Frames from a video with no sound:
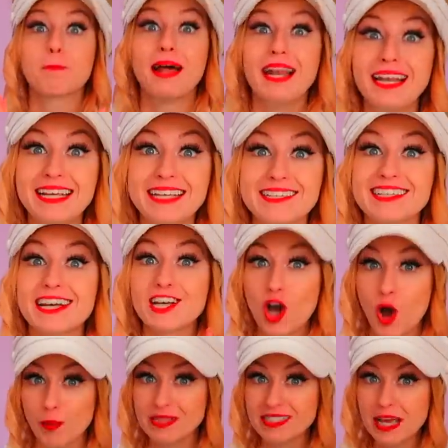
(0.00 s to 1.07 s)
Please
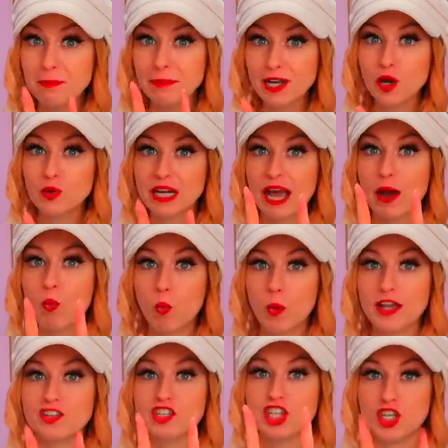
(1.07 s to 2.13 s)
comment down below now
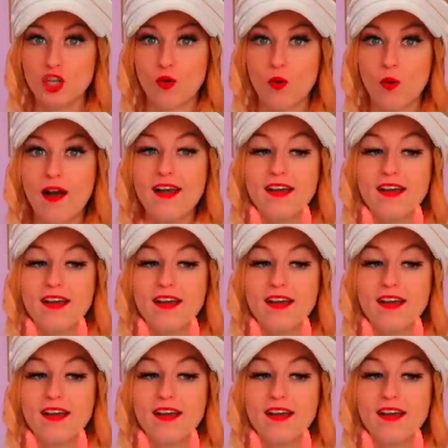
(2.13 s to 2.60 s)
which your